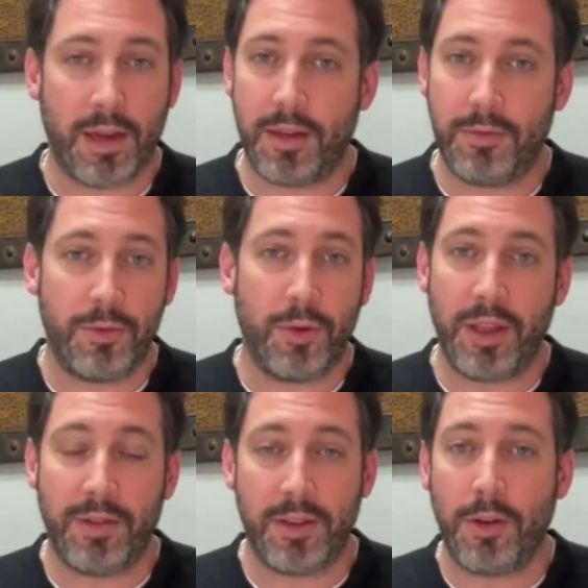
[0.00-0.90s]
I
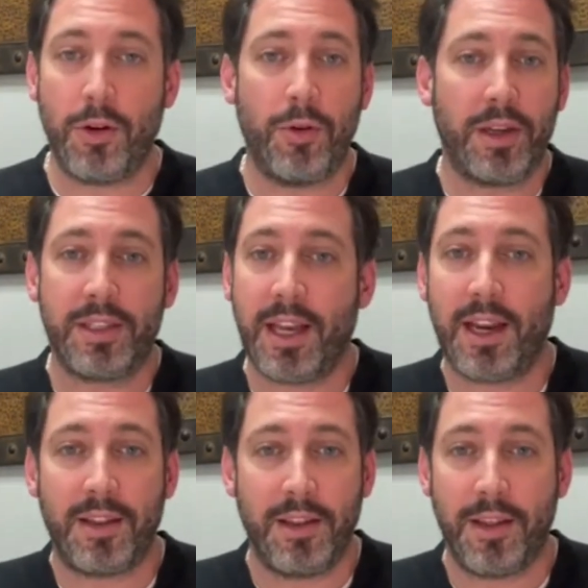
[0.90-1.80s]
don't even know
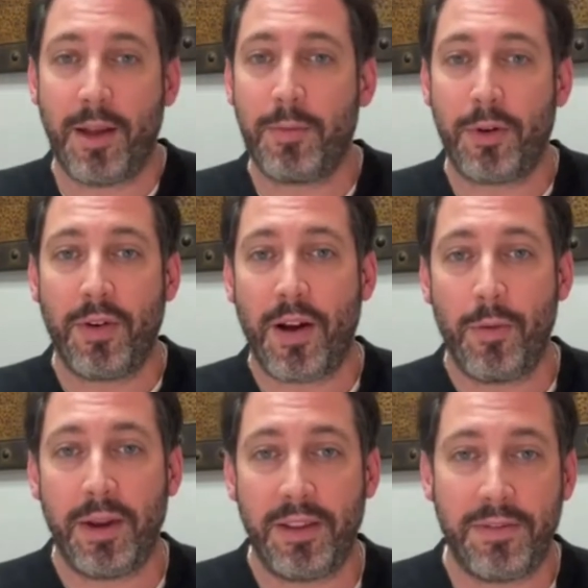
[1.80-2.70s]
exactly the number of
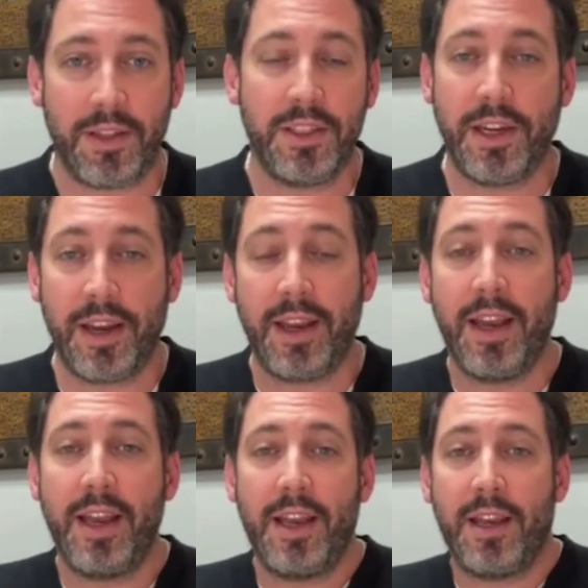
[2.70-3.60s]
how many fungi
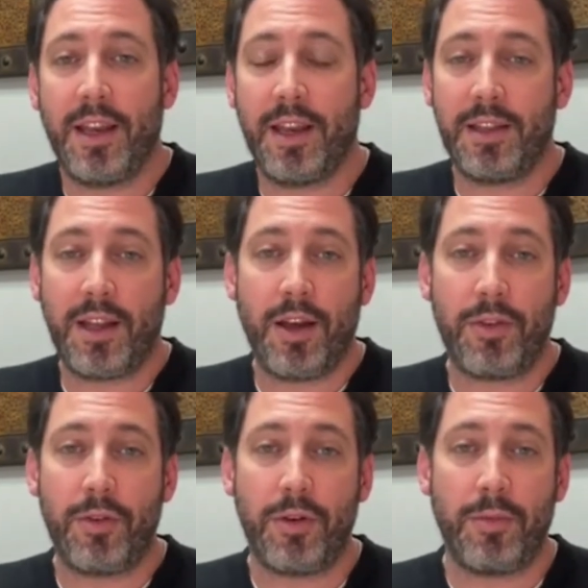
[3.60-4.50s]
and
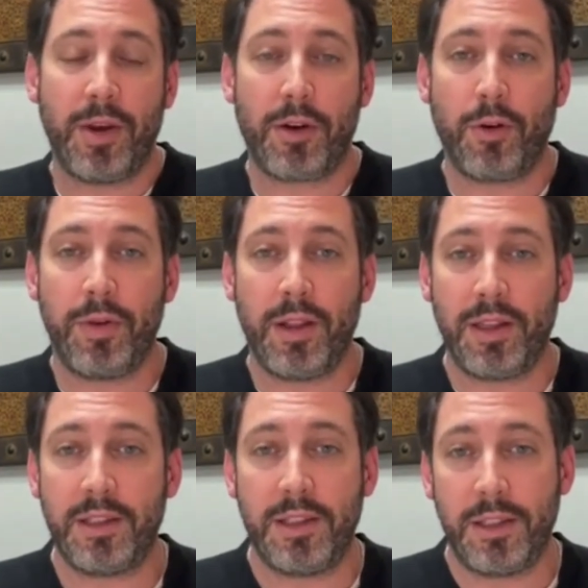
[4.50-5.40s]
other
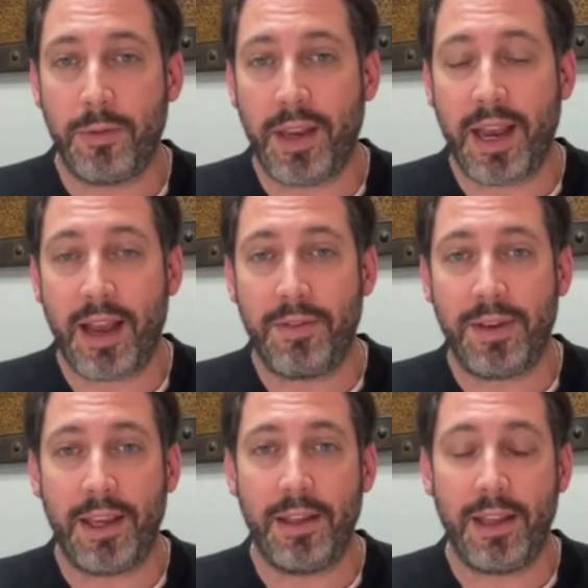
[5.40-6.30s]
microbial entities we
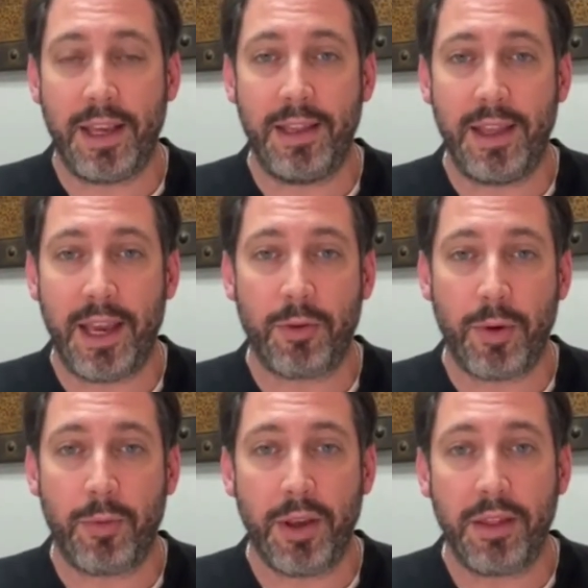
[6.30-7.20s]
have in the air
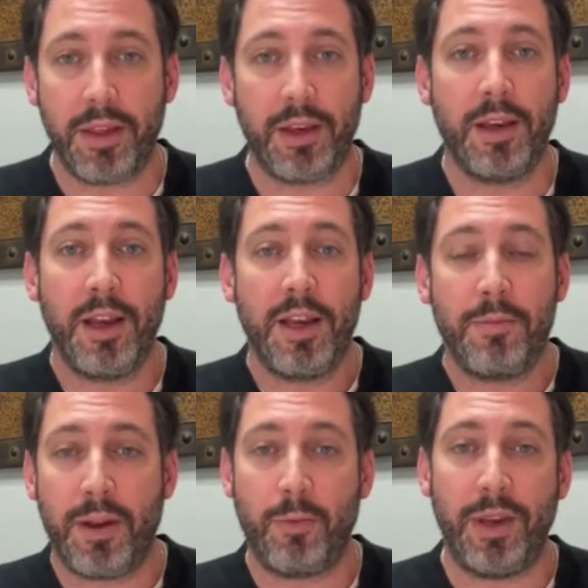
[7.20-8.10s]
we're breathing.
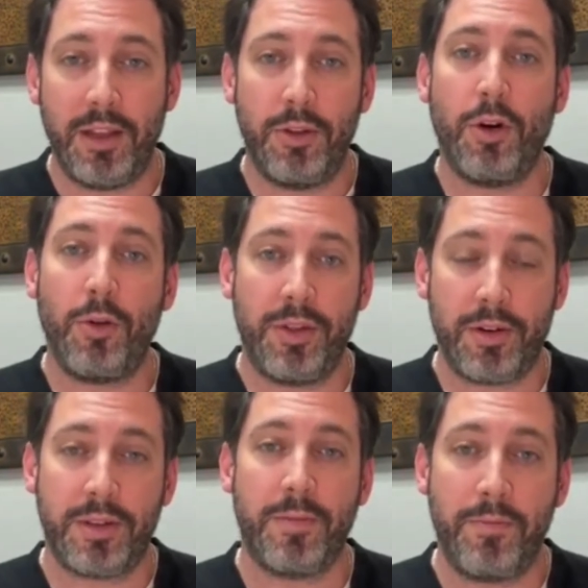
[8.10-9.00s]
But we know
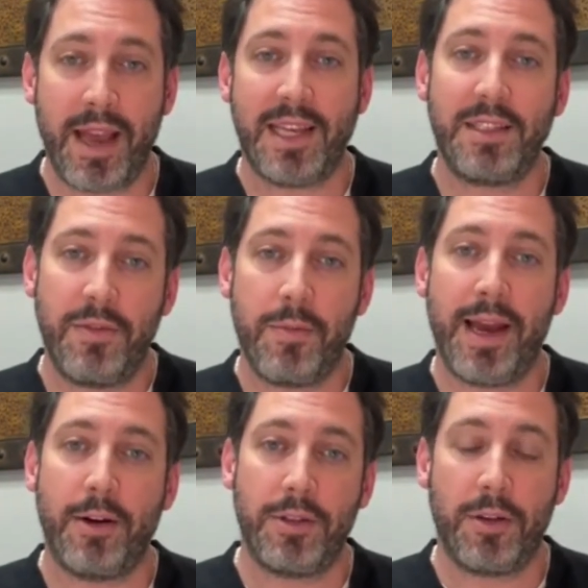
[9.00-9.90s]
there's a massive
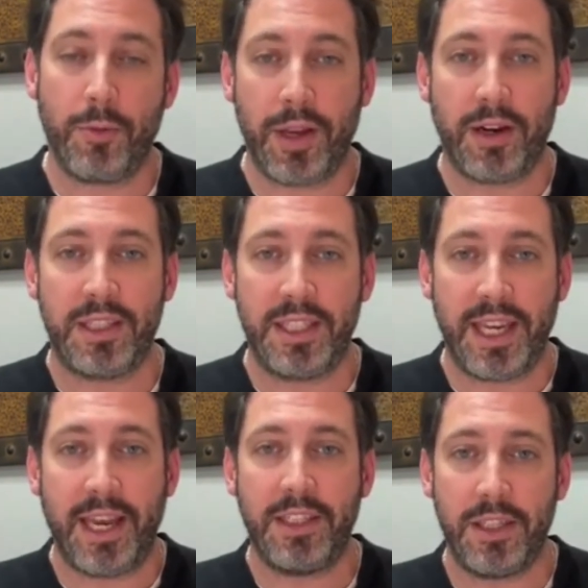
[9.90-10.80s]
amount that we are
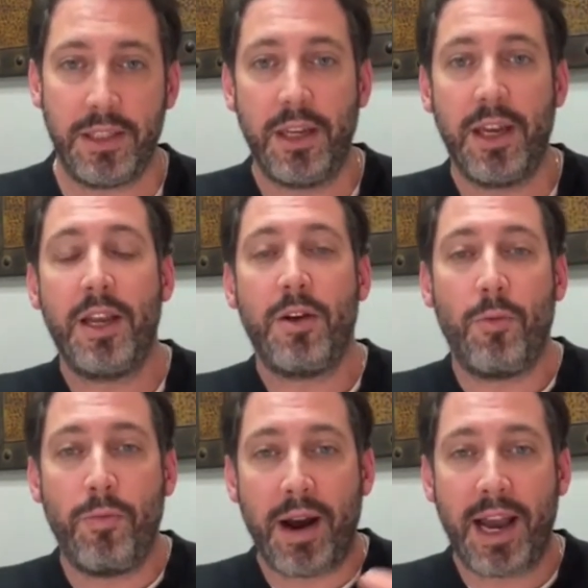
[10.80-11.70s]
exchanging
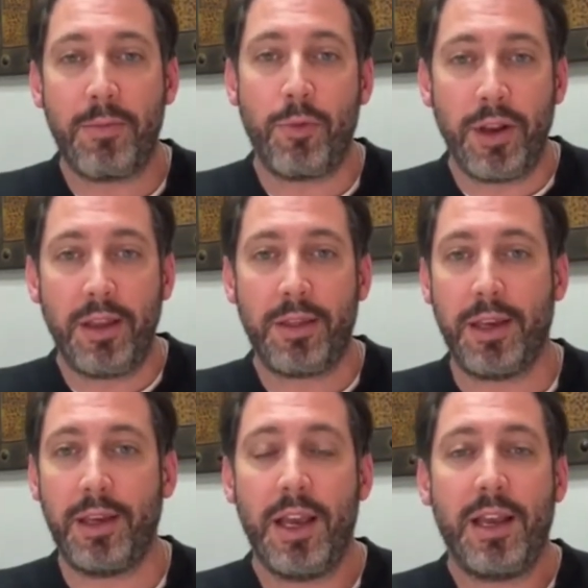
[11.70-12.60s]
by
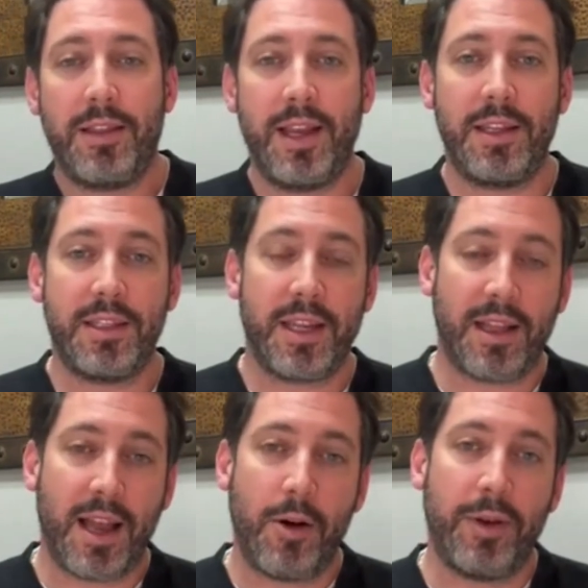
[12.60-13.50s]
breathing that is
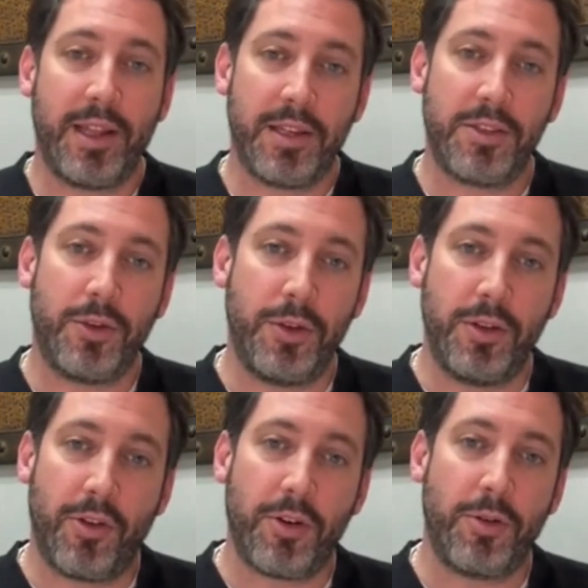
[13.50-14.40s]
allowing us to
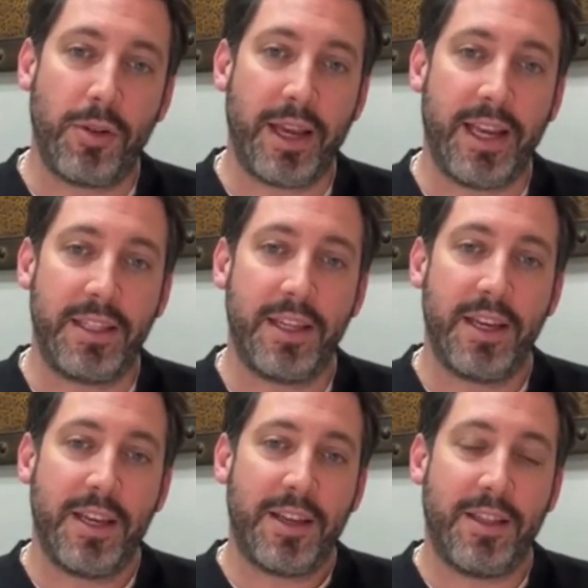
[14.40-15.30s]
inoculate
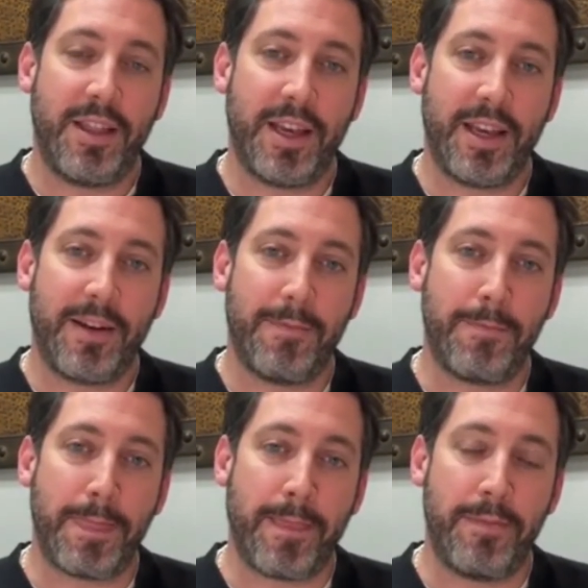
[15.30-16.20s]
the
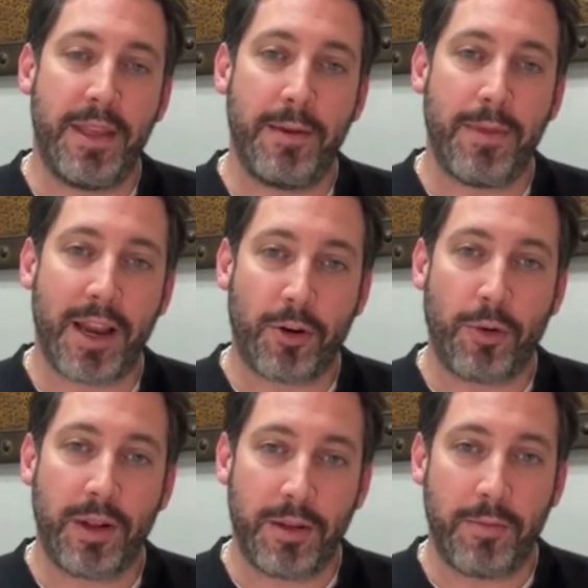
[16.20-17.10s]

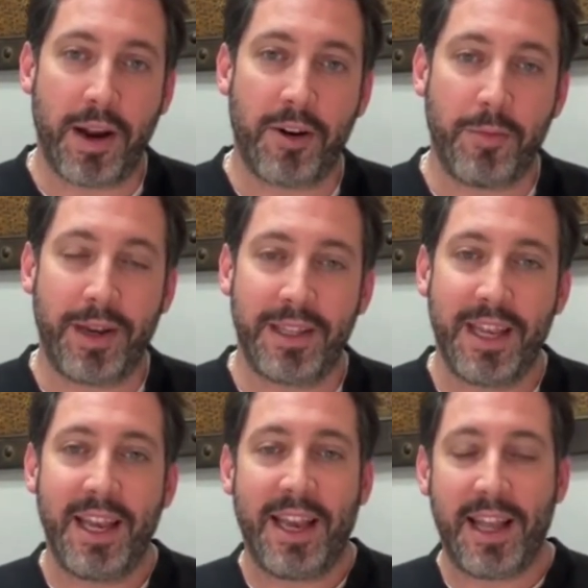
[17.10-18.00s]
microbial
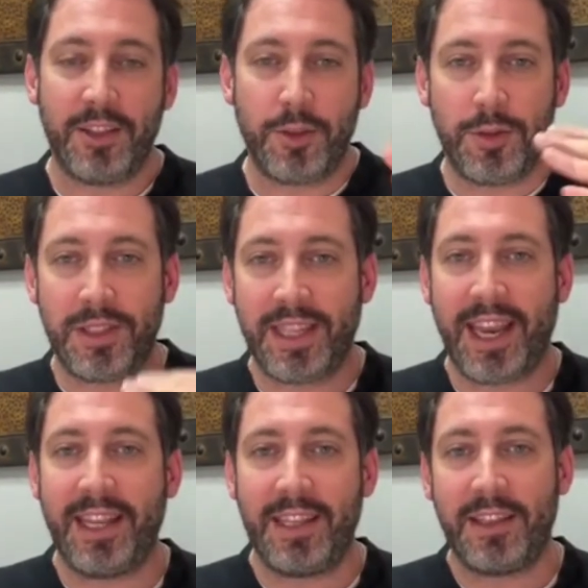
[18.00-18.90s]
environment and
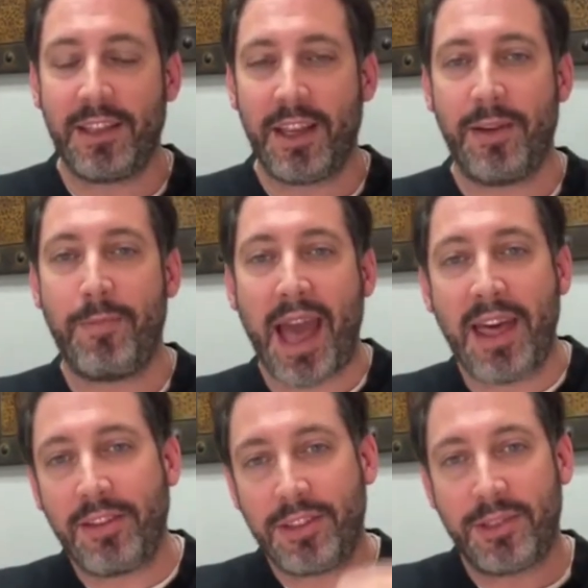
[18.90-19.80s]
sustaining a
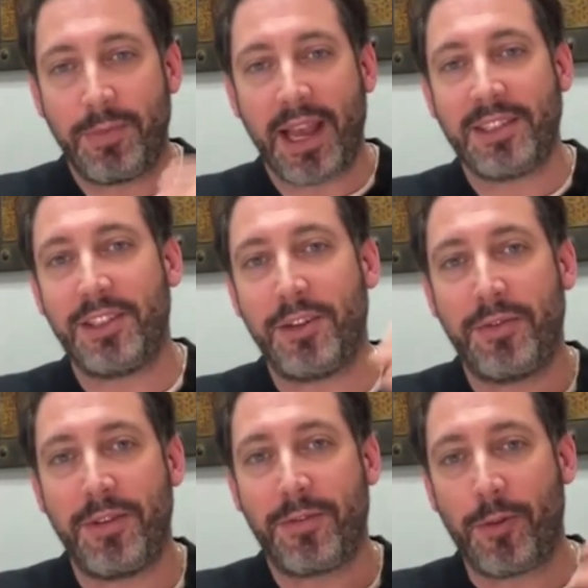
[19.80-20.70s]
passage
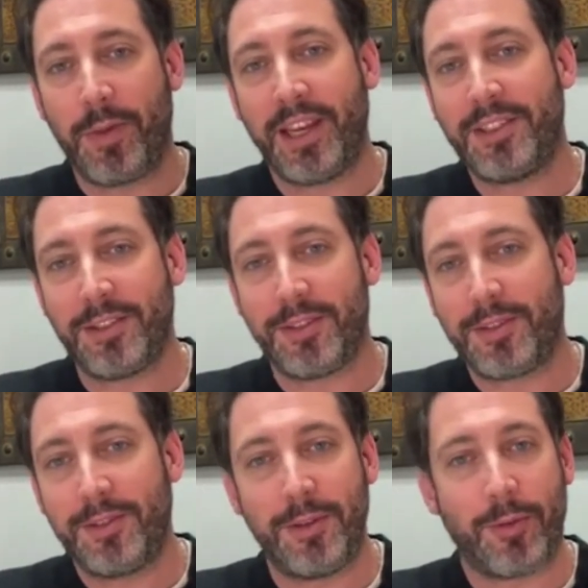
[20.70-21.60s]
of
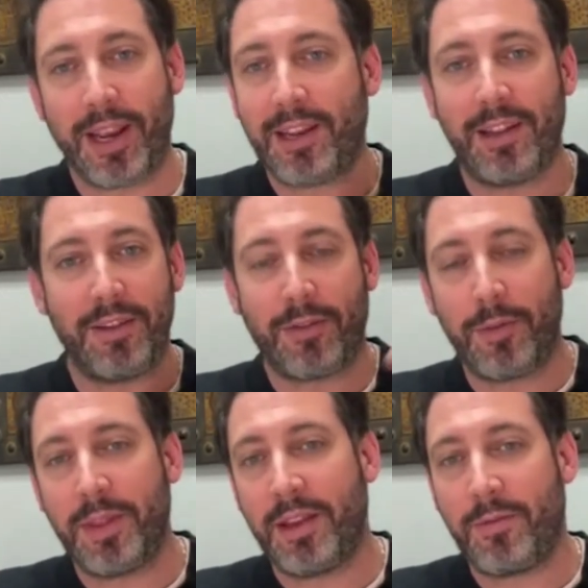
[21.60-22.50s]
information directly
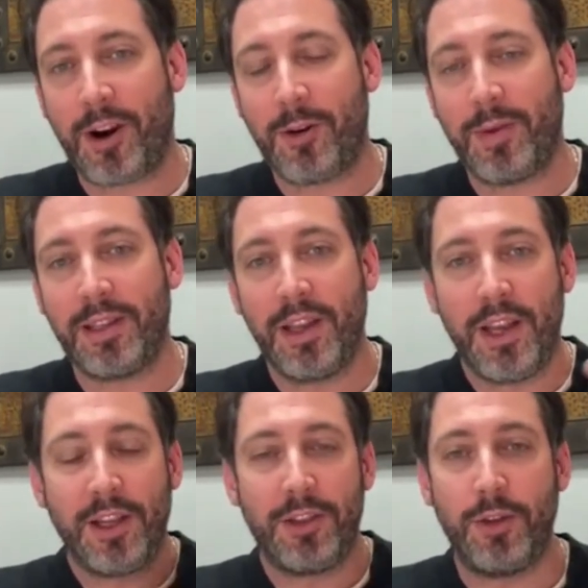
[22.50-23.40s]
from the environment
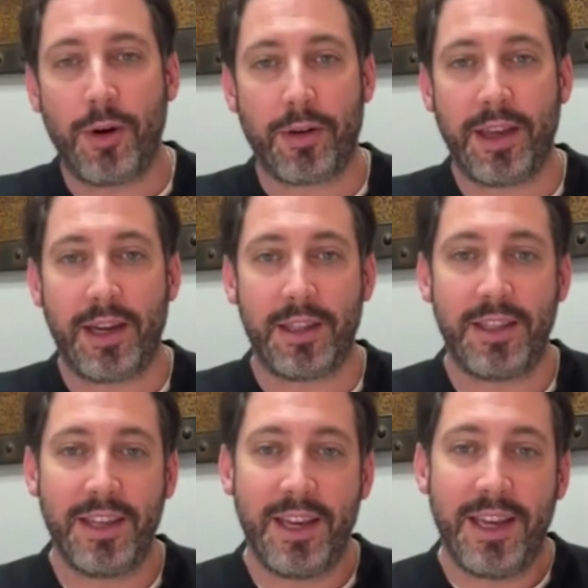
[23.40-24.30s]
to our gut.